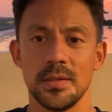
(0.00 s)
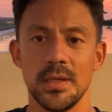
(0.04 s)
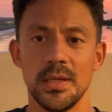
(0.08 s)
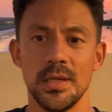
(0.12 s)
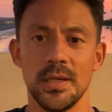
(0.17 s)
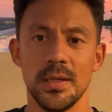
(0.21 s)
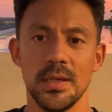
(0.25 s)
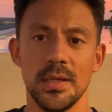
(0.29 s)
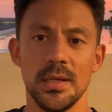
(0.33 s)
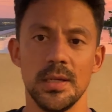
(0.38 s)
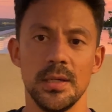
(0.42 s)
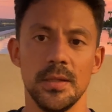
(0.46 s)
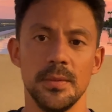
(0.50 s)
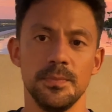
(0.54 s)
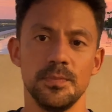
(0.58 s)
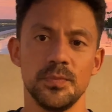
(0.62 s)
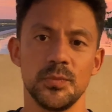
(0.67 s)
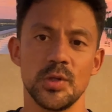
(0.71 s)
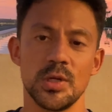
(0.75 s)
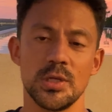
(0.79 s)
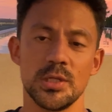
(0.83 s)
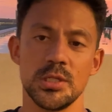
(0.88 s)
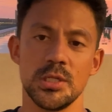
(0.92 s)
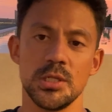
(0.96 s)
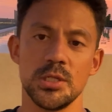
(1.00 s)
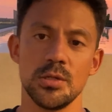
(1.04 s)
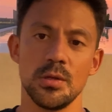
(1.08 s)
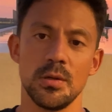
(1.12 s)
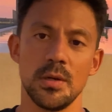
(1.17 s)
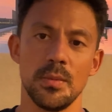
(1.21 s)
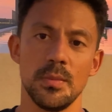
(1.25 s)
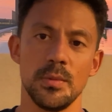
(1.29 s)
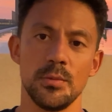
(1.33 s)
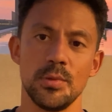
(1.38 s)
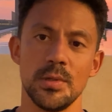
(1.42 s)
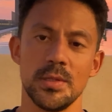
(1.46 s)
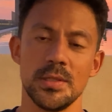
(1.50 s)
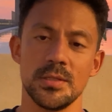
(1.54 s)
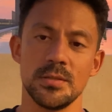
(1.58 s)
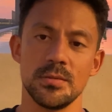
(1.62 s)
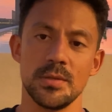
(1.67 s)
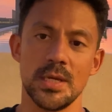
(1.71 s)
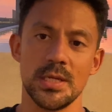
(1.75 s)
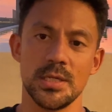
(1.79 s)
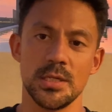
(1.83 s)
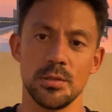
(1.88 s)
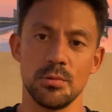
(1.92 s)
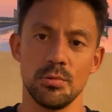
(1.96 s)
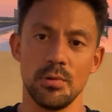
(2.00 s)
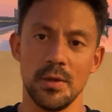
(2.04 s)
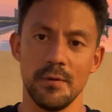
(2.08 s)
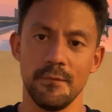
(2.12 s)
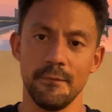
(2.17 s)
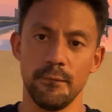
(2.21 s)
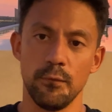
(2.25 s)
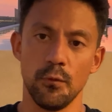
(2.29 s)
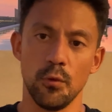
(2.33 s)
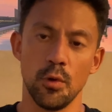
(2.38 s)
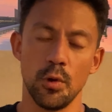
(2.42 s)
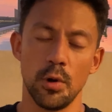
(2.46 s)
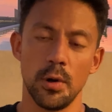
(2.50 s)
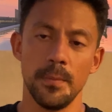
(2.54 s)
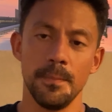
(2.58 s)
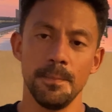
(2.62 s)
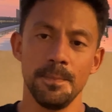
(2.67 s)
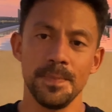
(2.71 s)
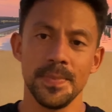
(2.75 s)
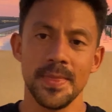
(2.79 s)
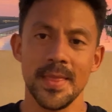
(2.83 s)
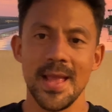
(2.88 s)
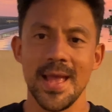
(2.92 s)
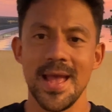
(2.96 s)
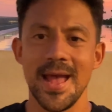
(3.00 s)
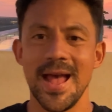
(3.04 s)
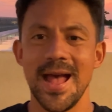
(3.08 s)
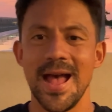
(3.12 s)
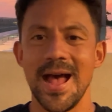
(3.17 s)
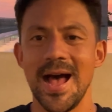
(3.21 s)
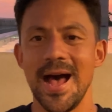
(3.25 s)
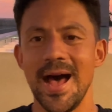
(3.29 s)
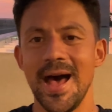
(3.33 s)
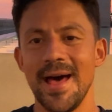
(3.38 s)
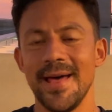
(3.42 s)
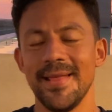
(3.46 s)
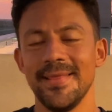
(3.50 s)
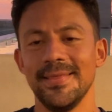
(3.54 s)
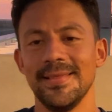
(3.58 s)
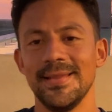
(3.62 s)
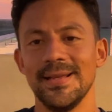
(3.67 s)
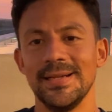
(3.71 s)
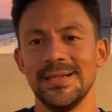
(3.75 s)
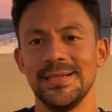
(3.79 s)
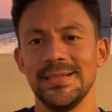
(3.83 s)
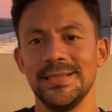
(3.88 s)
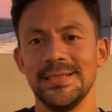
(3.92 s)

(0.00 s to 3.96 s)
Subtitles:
transitioning between stage 3 and 4. And